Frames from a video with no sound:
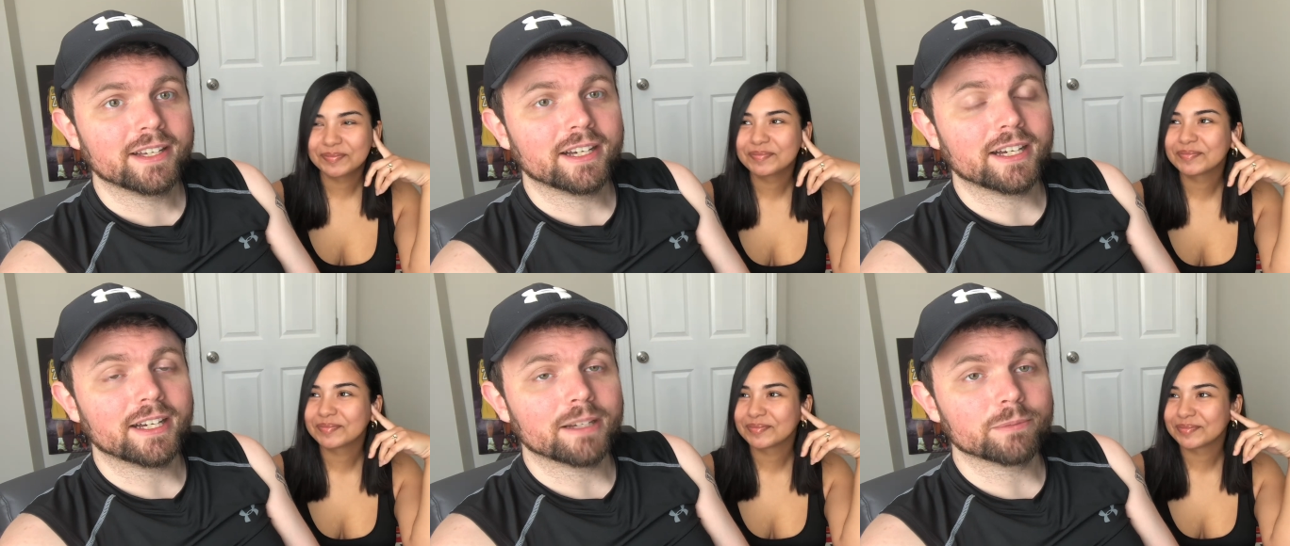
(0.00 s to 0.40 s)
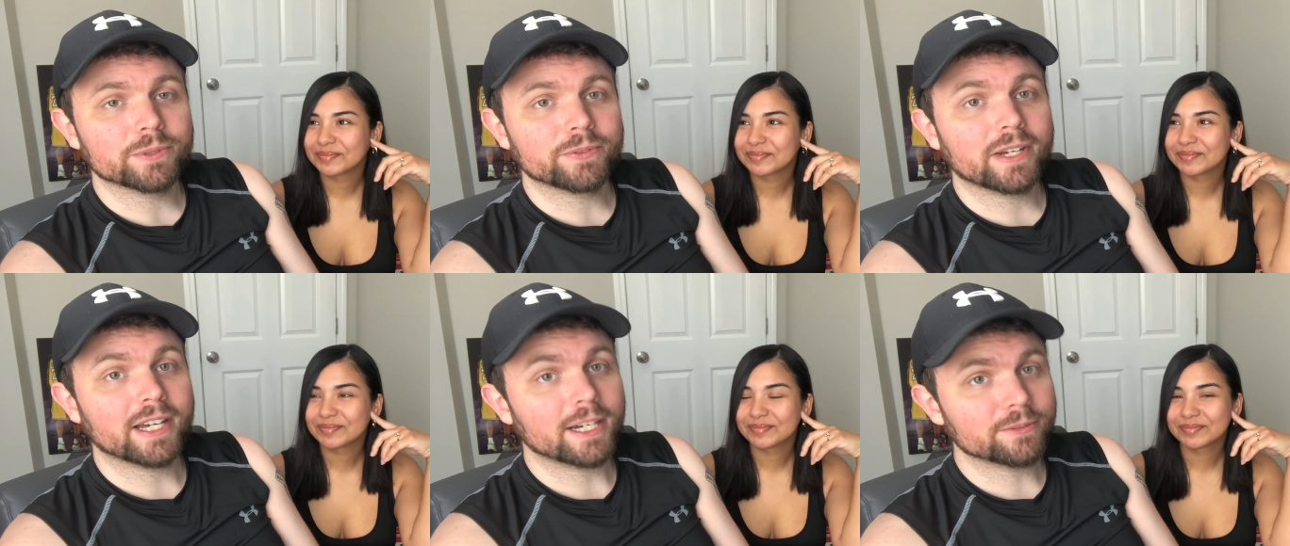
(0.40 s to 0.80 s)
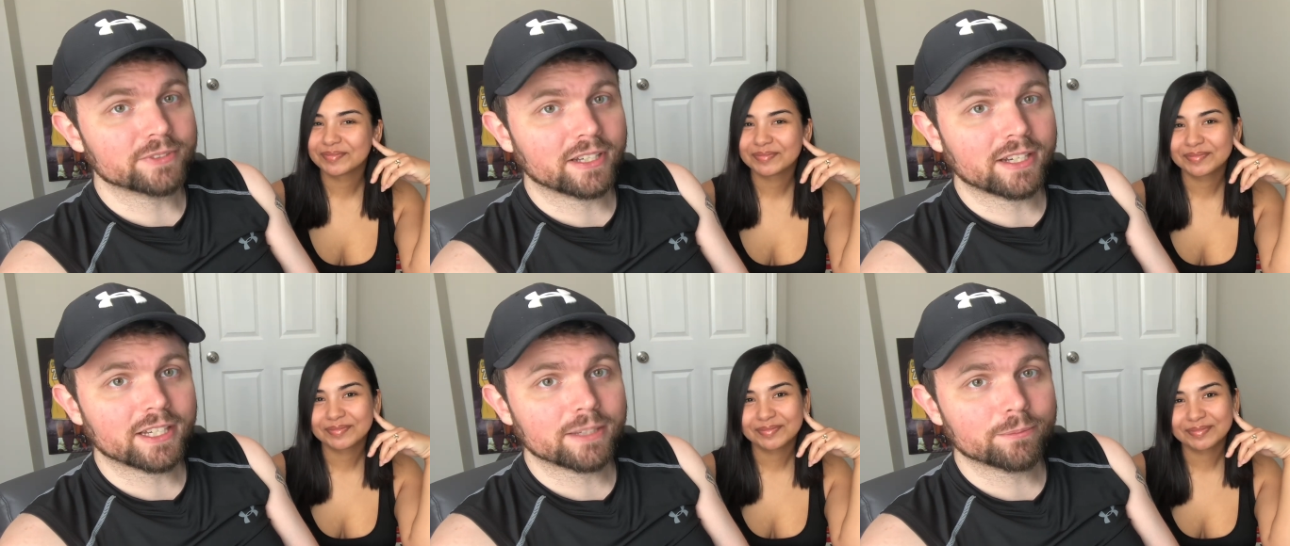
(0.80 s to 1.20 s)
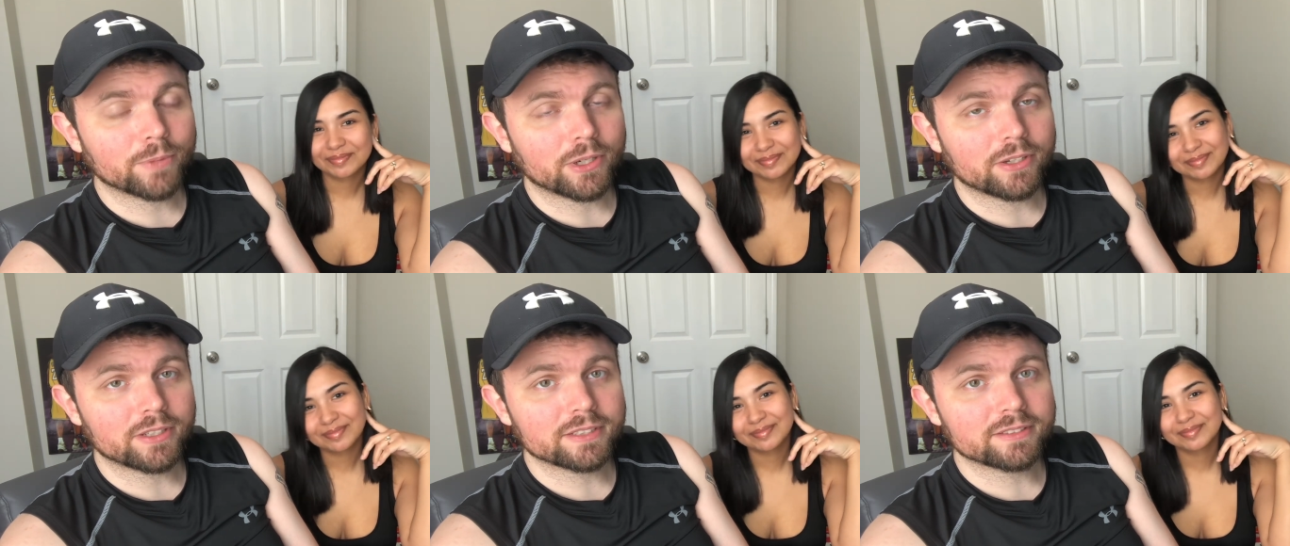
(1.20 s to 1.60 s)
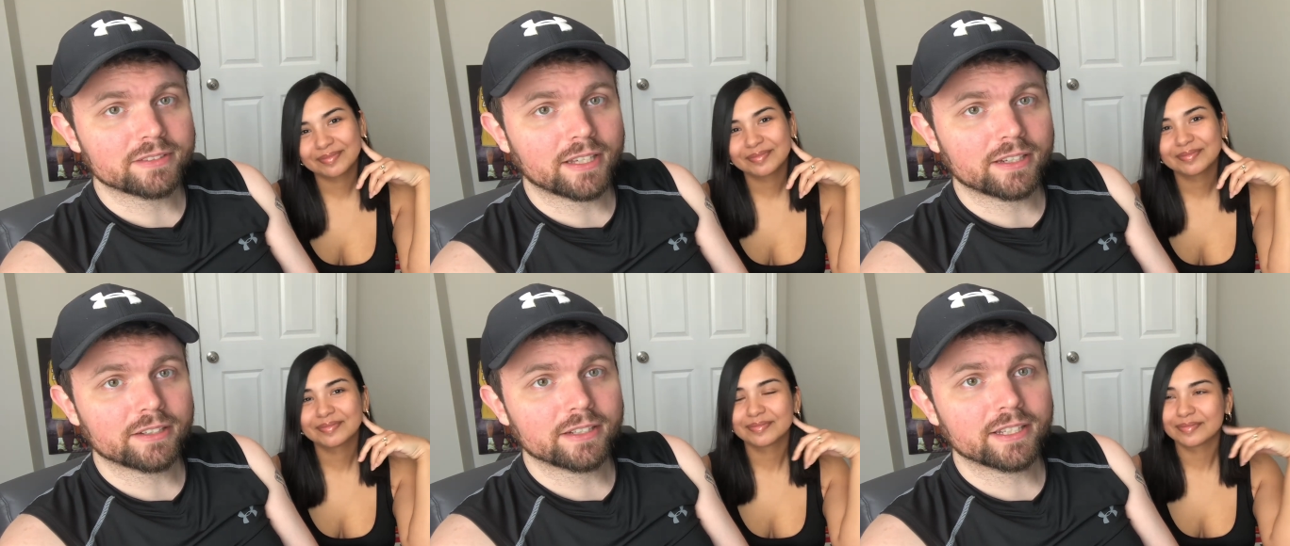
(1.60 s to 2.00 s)
Speaker 1: Um, if I have time on
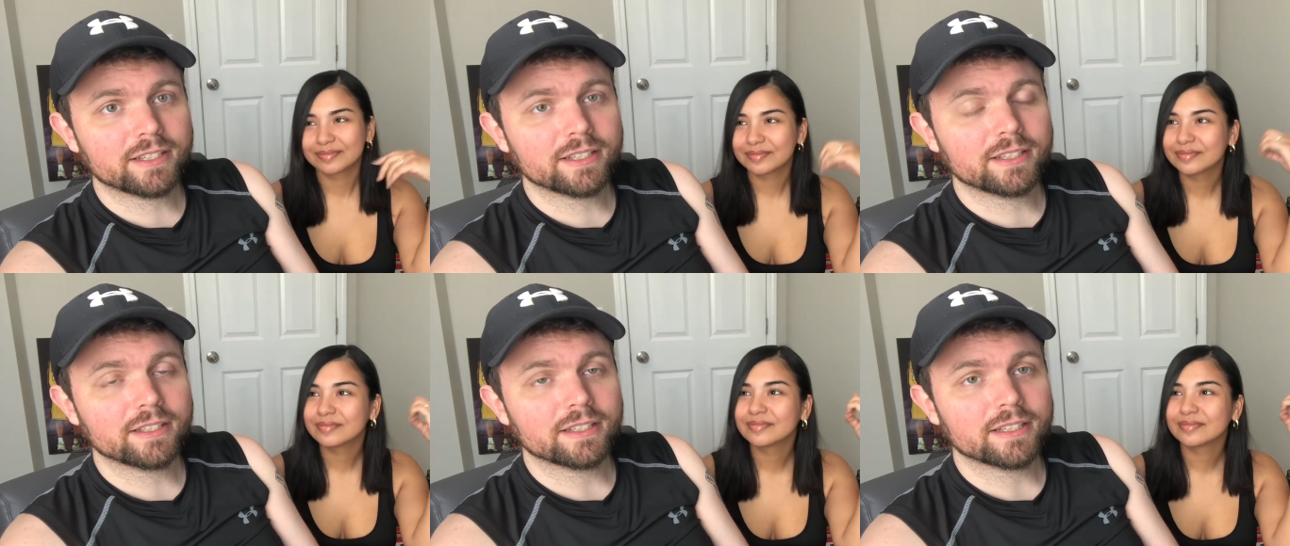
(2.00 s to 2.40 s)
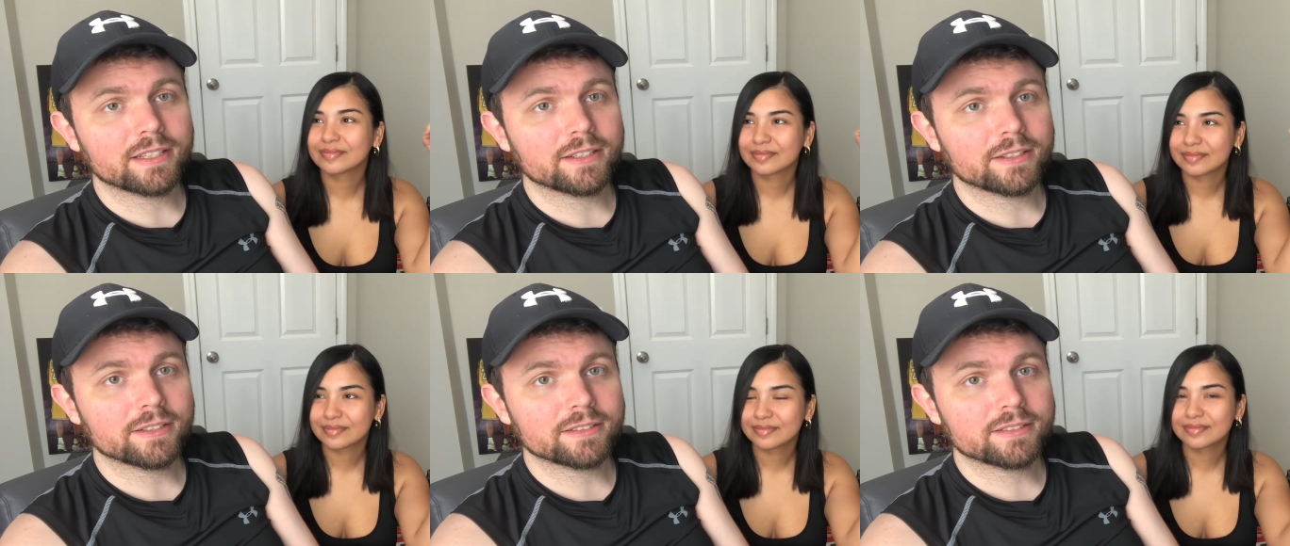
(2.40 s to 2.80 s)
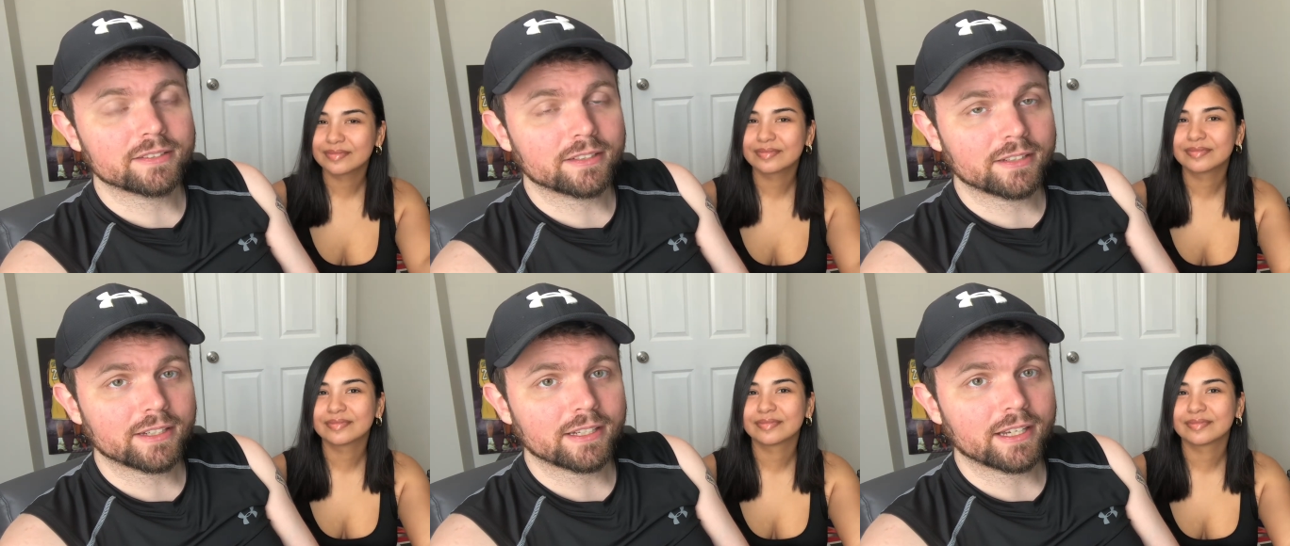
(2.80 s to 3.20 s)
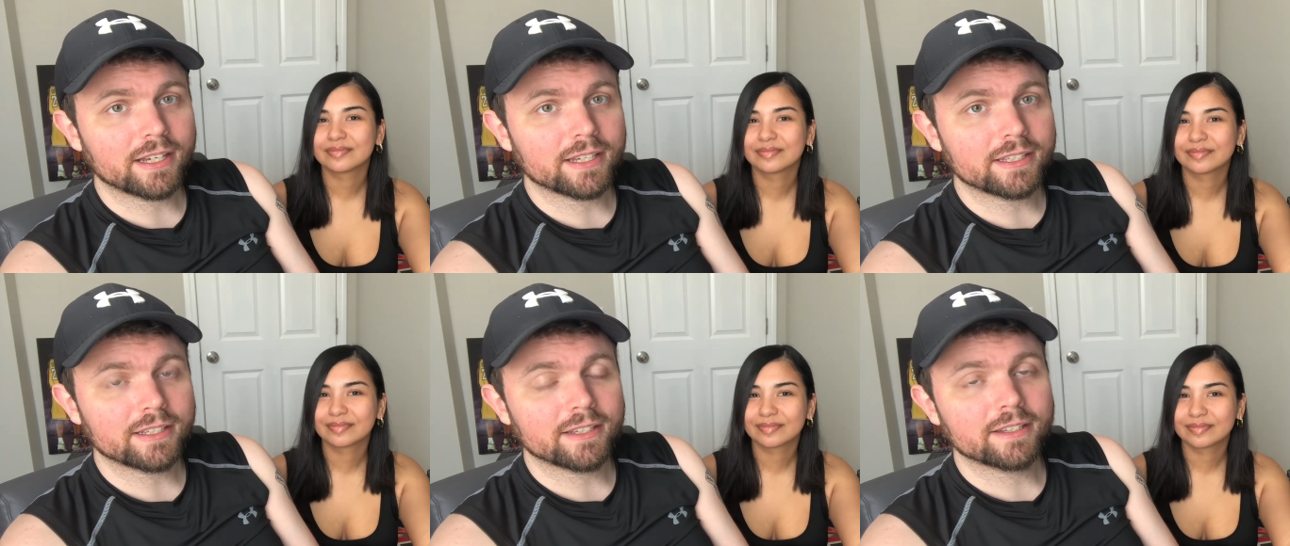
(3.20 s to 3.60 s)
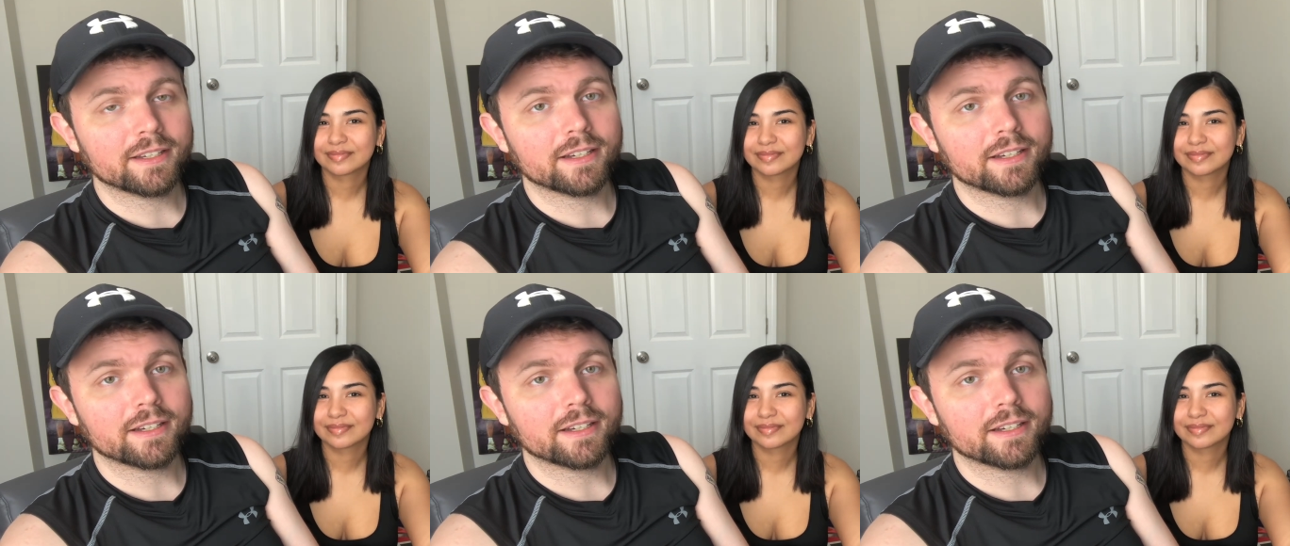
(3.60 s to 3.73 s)
Saturday and uh, Sunday night,